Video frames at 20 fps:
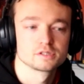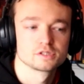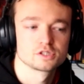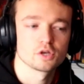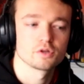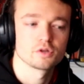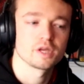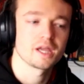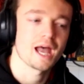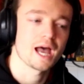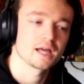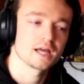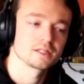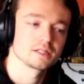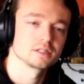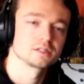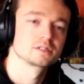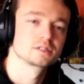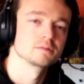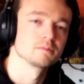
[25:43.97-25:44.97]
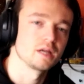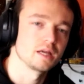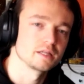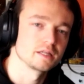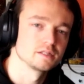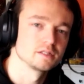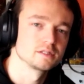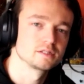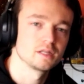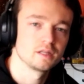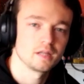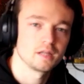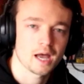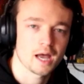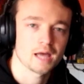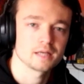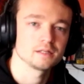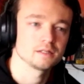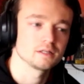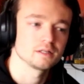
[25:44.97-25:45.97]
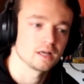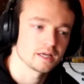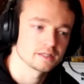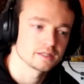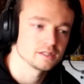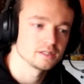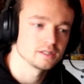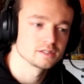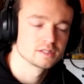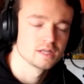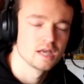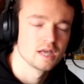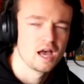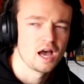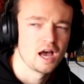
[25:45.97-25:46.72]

So they added some letters and they added letters.